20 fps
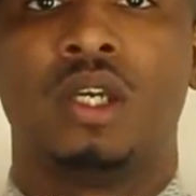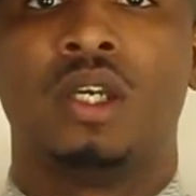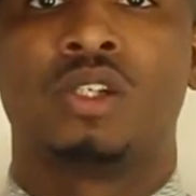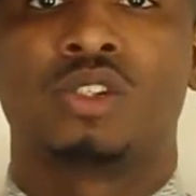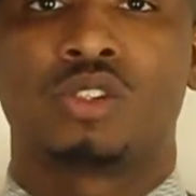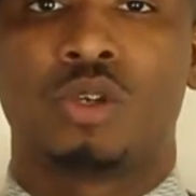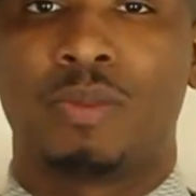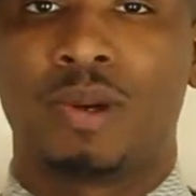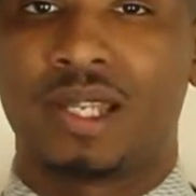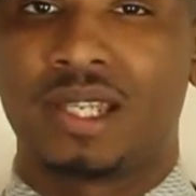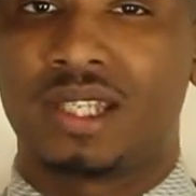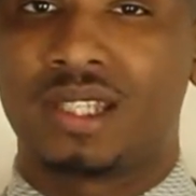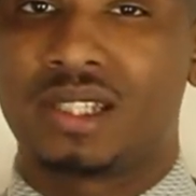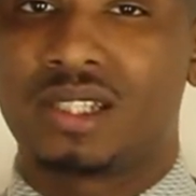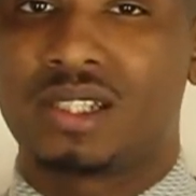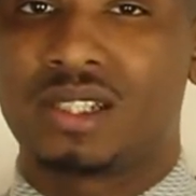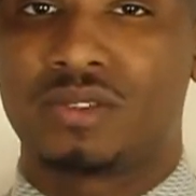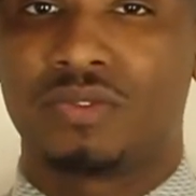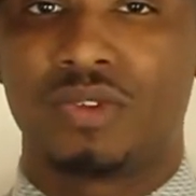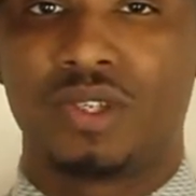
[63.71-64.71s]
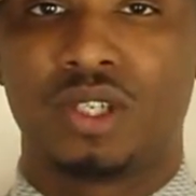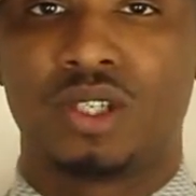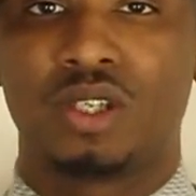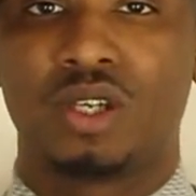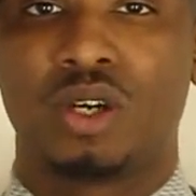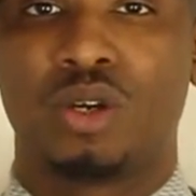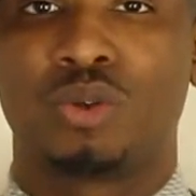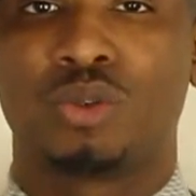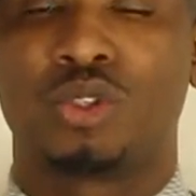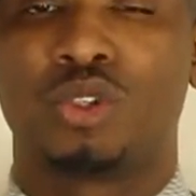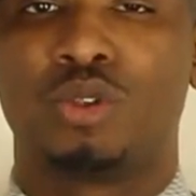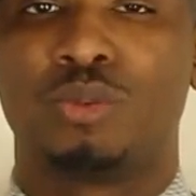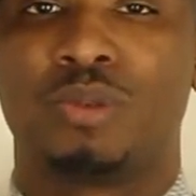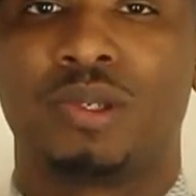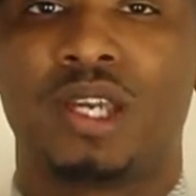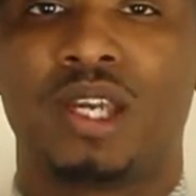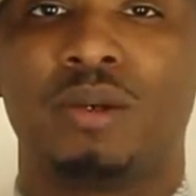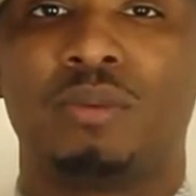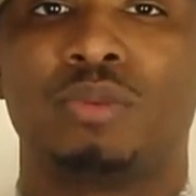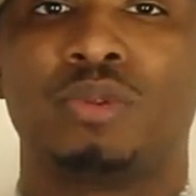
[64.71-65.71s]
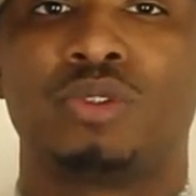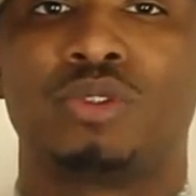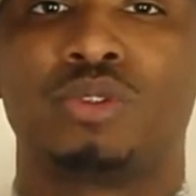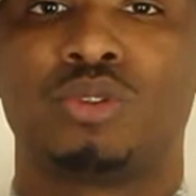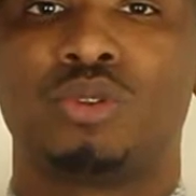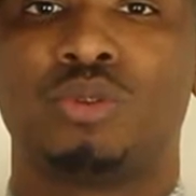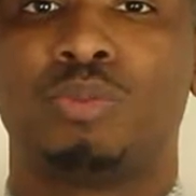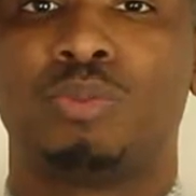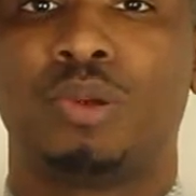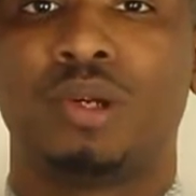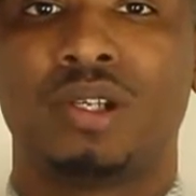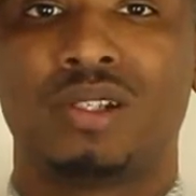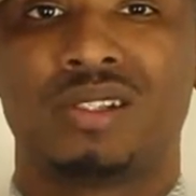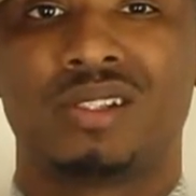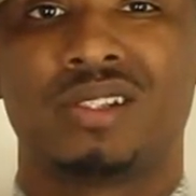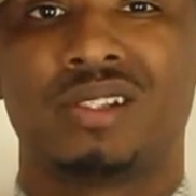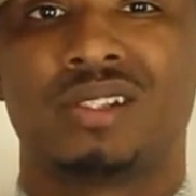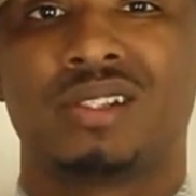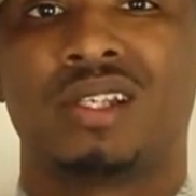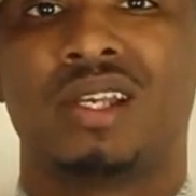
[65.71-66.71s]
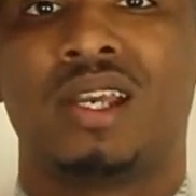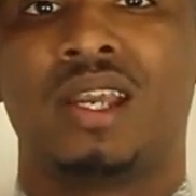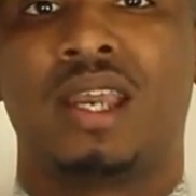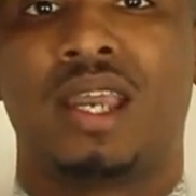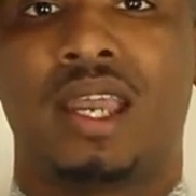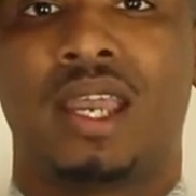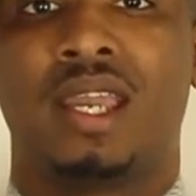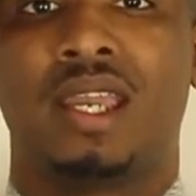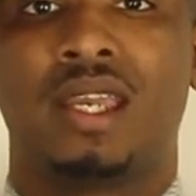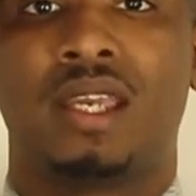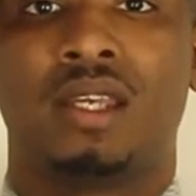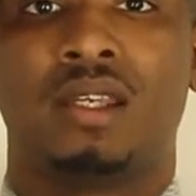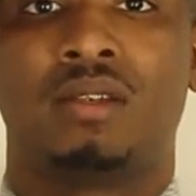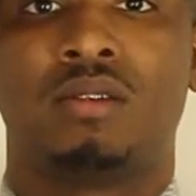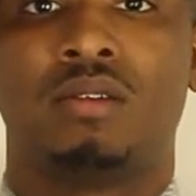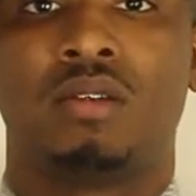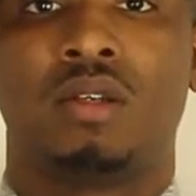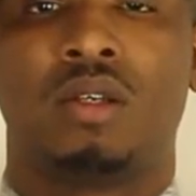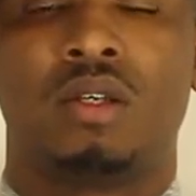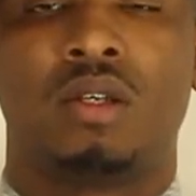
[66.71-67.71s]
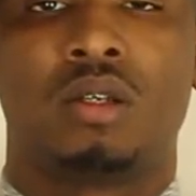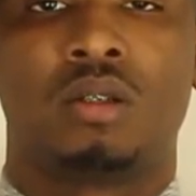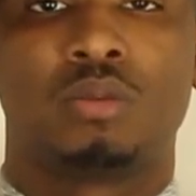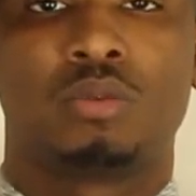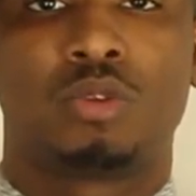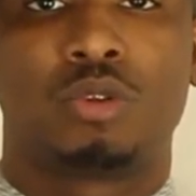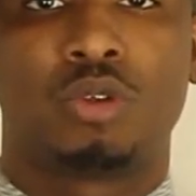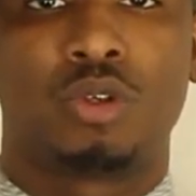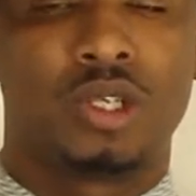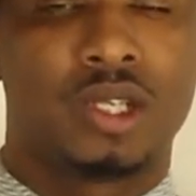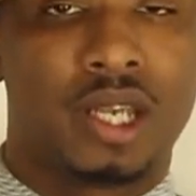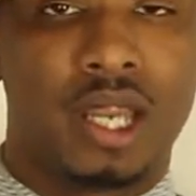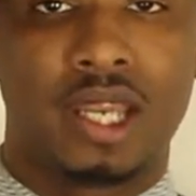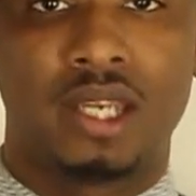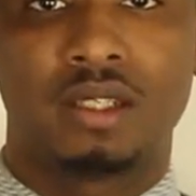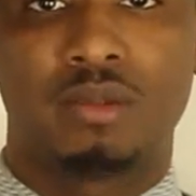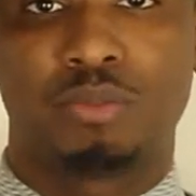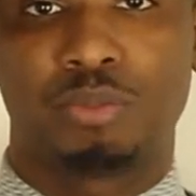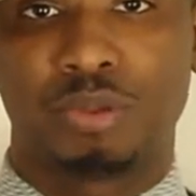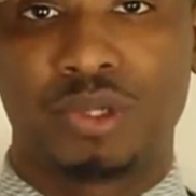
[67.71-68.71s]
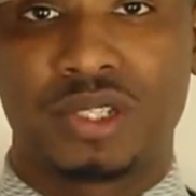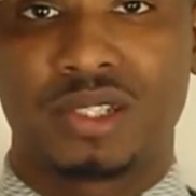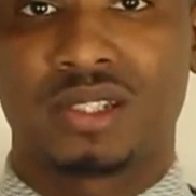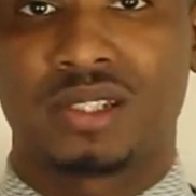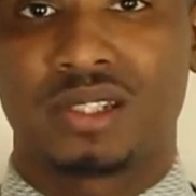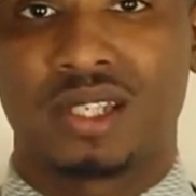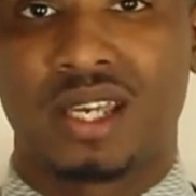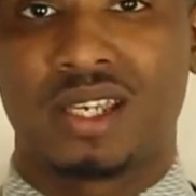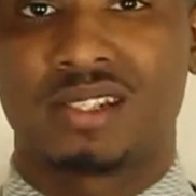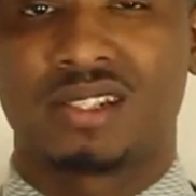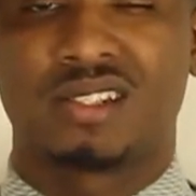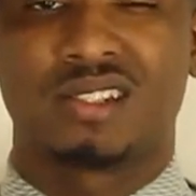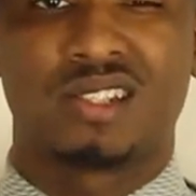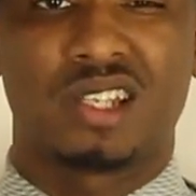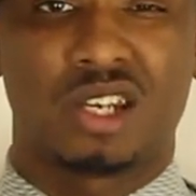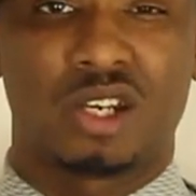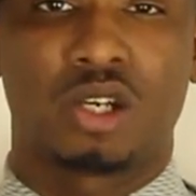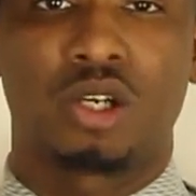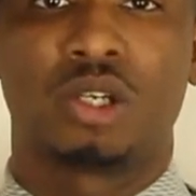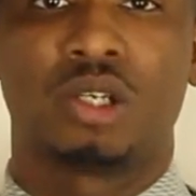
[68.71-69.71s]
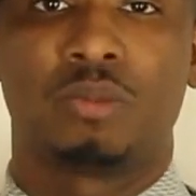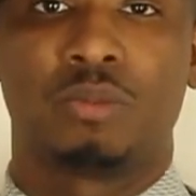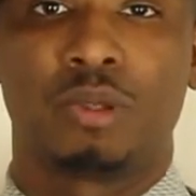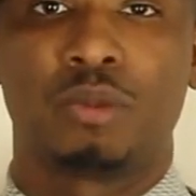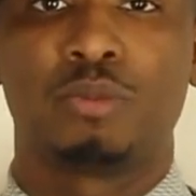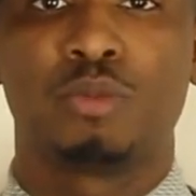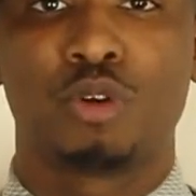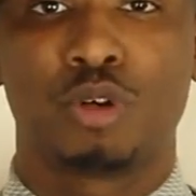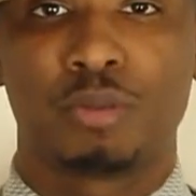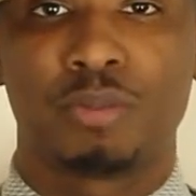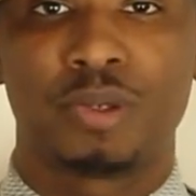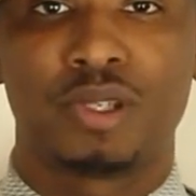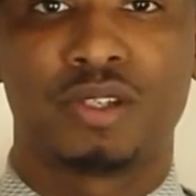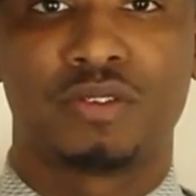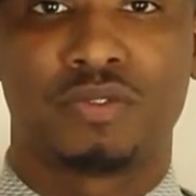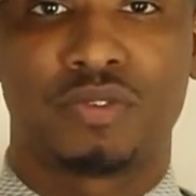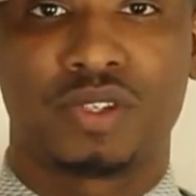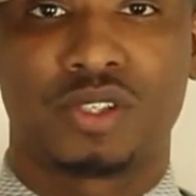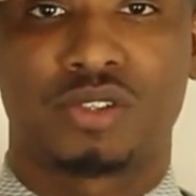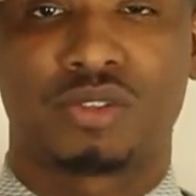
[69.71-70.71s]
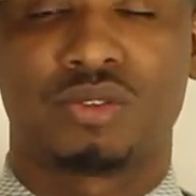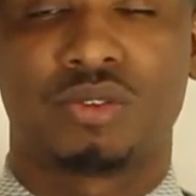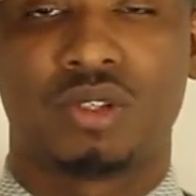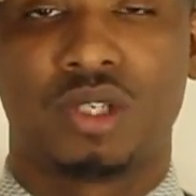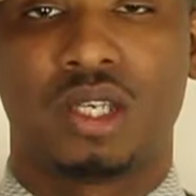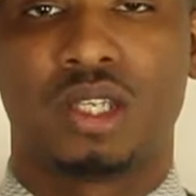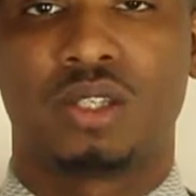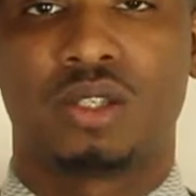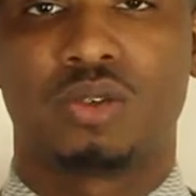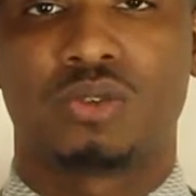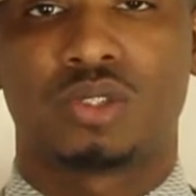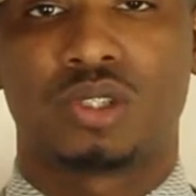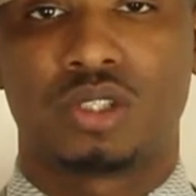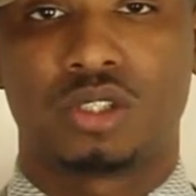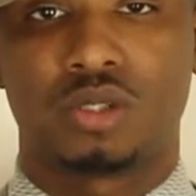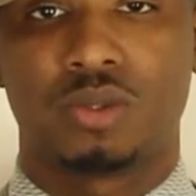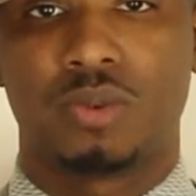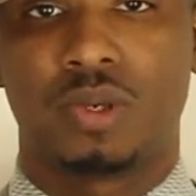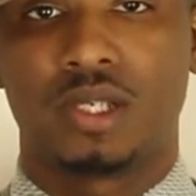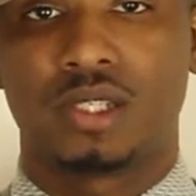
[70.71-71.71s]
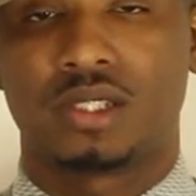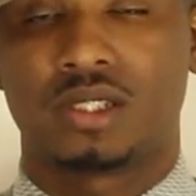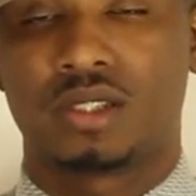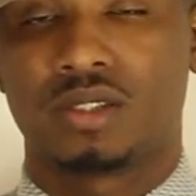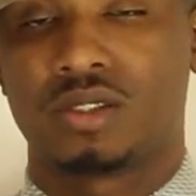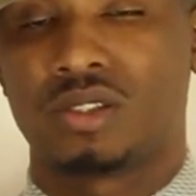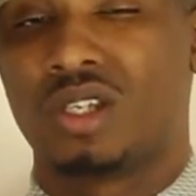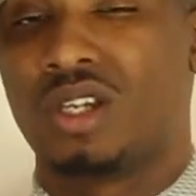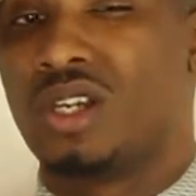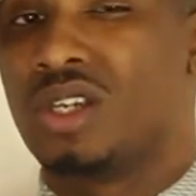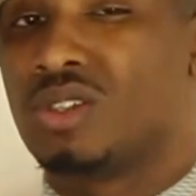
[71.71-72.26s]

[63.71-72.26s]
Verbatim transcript: So by the end of this video, you'll be able to purchase and create presentations that are going to be more beneficial in those situations.